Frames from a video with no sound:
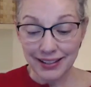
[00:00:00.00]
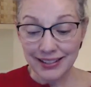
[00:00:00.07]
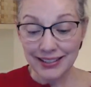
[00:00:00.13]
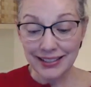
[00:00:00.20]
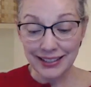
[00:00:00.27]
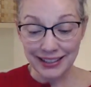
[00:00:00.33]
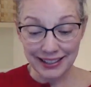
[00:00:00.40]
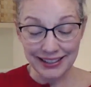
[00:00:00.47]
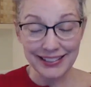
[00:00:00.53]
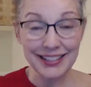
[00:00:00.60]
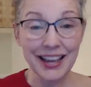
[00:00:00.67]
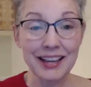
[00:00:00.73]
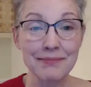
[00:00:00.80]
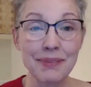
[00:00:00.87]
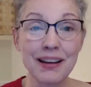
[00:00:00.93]
sitting
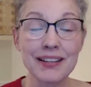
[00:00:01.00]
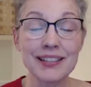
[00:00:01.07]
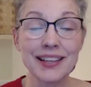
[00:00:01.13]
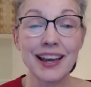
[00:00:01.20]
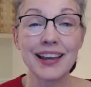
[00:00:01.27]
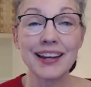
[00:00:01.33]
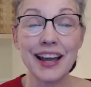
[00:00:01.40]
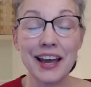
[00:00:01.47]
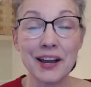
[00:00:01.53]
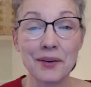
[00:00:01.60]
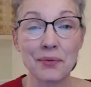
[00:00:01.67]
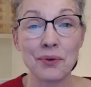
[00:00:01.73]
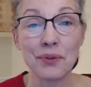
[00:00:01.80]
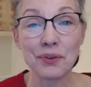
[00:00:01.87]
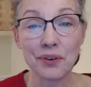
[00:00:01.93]
side by side
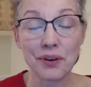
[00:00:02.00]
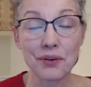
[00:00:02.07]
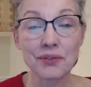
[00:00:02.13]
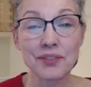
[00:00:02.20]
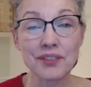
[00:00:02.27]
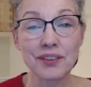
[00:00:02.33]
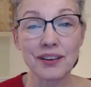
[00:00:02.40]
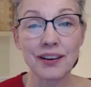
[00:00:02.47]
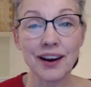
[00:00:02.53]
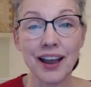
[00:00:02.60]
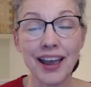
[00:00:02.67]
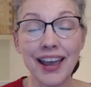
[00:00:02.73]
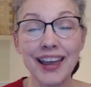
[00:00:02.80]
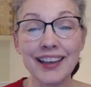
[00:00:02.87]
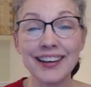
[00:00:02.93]
on a roller
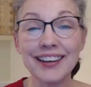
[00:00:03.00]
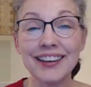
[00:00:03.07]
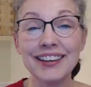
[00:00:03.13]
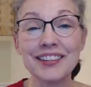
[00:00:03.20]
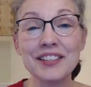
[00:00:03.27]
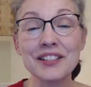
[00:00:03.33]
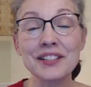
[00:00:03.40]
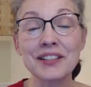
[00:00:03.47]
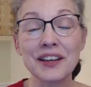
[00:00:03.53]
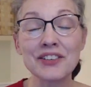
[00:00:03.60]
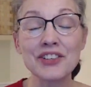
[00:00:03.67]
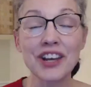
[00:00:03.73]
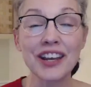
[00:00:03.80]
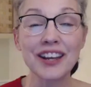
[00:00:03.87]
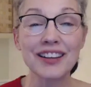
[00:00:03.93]
coaster, and it is
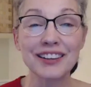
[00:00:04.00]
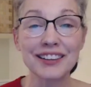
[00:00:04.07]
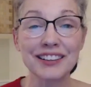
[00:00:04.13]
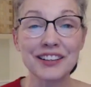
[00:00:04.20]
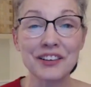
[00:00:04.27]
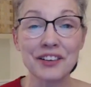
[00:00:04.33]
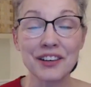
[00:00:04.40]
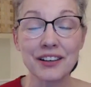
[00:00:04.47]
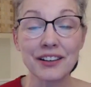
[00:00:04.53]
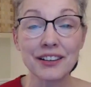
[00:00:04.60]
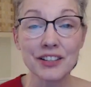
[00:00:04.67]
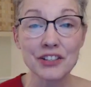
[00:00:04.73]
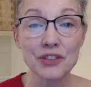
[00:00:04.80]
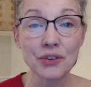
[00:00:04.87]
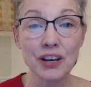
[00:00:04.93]
such a clear
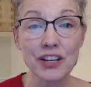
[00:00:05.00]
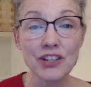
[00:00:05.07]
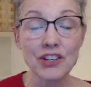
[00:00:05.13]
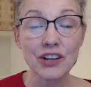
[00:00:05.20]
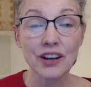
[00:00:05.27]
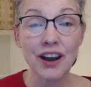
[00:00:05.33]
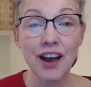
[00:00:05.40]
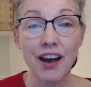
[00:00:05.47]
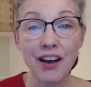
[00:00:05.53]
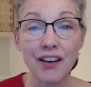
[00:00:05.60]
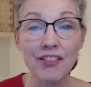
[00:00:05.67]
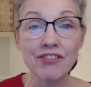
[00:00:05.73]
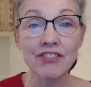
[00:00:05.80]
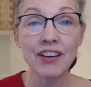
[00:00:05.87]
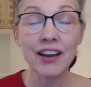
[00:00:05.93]
illustration
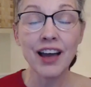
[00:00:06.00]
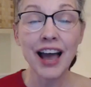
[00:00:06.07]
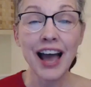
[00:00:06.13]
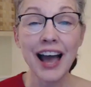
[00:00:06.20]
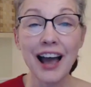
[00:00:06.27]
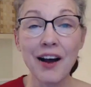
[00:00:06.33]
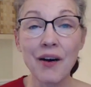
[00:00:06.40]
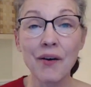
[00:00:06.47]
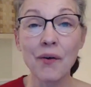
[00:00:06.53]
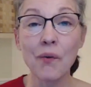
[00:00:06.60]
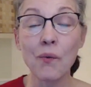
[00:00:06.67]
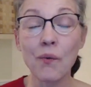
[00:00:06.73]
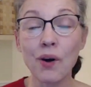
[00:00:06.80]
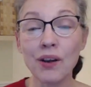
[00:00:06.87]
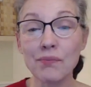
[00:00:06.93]
of
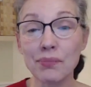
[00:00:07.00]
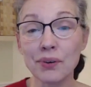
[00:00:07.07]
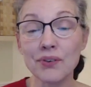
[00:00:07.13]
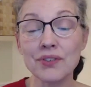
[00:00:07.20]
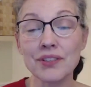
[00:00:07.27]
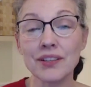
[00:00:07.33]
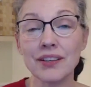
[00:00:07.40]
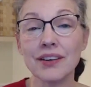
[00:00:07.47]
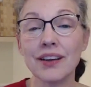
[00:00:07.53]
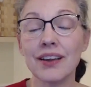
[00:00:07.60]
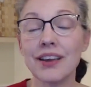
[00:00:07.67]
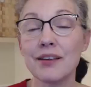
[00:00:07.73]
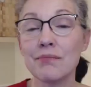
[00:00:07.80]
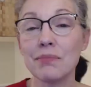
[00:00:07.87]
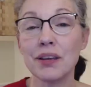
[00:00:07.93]
how one person
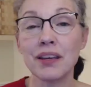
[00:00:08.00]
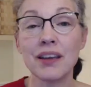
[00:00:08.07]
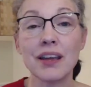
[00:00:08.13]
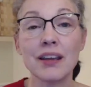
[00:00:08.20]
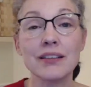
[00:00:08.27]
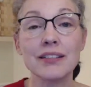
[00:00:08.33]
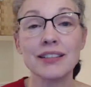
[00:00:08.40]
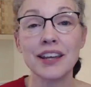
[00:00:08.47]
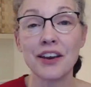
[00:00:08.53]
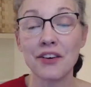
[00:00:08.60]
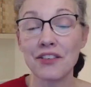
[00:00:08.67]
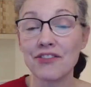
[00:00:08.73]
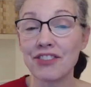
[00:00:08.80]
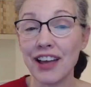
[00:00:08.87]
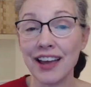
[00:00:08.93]
can be
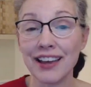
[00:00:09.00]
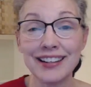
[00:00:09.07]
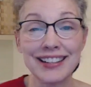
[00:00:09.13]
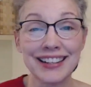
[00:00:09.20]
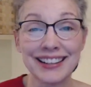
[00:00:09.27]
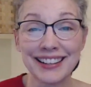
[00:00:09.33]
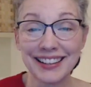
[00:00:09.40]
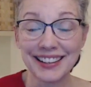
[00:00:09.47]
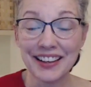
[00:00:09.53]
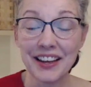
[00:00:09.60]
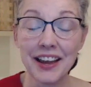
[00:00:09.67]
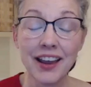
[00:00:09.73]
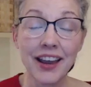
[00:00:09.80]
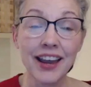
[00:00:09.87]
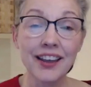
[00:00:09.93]
terrified
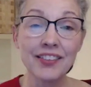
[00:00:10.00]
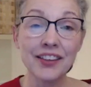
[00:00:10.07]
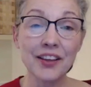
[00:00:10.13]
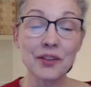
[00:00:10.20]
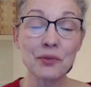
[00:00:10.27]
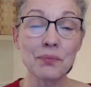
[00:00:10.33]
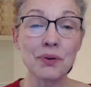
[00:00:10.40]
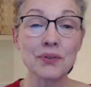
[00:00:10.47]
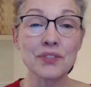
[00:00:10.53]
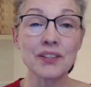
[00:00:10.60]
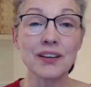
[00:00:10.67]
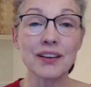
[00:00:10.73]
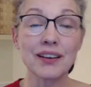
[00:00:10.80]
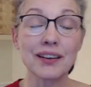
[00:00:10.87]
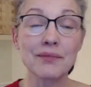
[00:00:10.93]
and the other
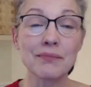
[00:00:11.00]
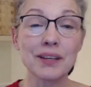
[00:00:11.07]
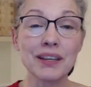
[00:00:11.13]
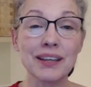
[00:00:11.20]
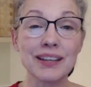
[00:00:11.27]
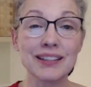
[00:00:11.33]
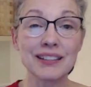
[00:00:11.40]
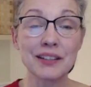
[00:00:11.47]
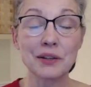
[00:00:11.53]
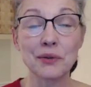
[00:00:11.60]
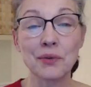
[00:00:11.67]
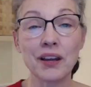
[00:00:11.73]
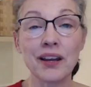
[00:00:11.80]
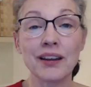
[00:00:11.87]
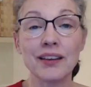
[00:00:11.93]
person can be
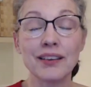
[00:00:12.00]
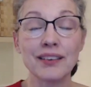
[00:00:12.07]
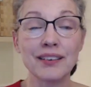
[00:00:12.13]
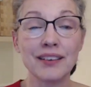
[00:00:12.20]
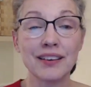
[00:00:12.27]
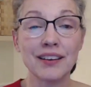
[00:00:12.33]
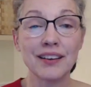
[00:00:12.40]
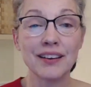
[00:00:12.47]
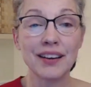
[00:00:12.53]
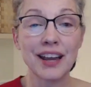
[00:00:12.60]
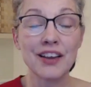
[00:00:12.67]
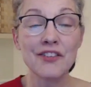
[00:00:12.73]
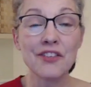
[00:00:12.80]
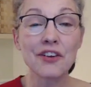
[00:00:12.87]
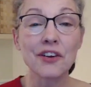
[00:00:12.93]
exhilarated
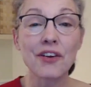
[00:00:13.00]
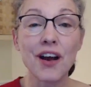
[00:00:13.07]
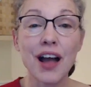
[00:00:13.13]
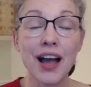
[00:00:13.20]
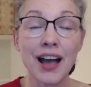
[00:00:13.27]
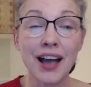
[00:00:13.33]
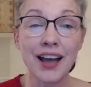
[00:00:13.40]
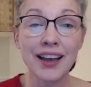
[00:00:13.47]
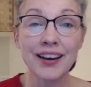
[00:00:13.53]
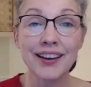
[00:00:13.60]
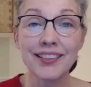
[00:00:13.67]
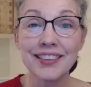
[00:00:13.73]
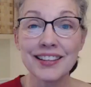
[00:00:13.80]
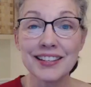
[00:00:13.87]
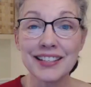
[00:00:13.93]
and they're
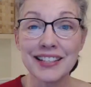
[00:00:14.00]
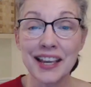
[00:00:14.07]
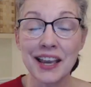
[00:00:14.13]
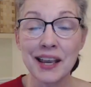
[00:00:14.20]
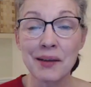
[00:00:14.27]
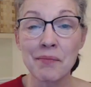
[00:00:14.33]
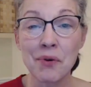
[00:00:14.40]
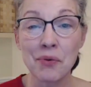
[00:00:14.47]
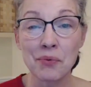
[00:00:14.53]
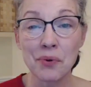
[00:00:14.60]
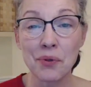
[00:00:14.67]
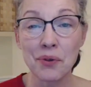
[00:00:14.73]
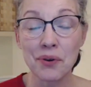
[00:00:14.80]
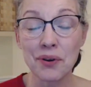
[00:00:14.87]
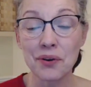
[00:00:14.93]
on the same
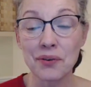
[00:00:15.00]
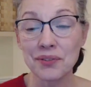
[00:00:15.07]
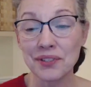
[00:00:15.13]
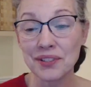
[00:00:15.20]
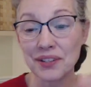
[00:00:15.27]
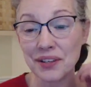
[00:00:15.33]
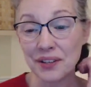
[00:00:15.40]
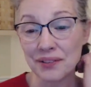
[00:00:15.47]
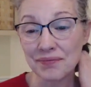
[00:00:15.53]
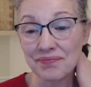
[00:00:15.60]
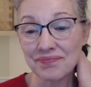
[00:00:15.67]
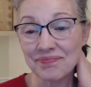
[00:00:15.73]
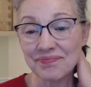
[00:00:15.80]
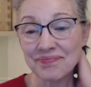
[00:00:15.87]
roller coaster.